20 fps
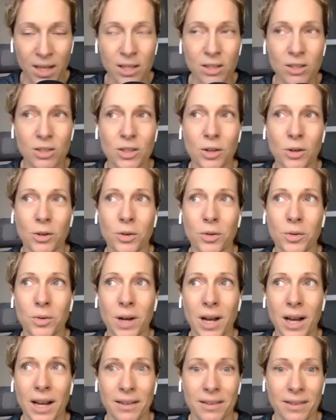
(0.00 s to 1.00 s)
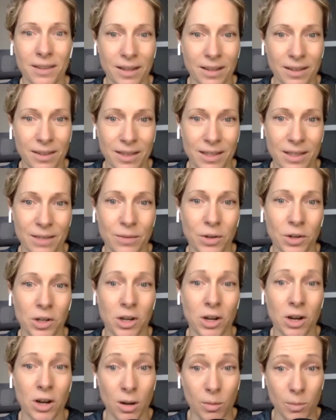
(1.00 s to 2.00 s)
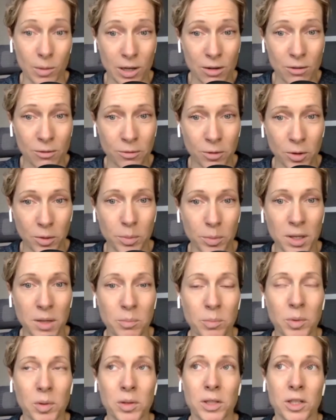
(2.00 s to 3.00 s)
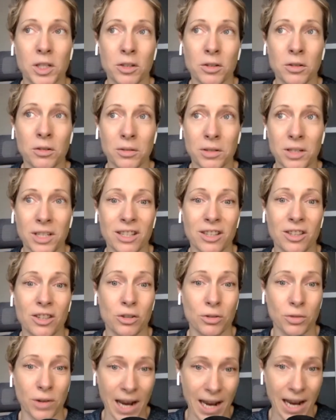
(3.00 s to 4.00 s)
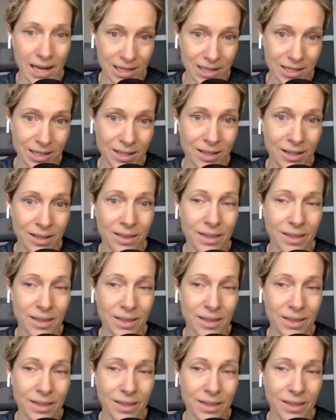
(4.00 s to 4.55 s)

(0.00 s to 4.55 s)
So I think that's very common for people to distract.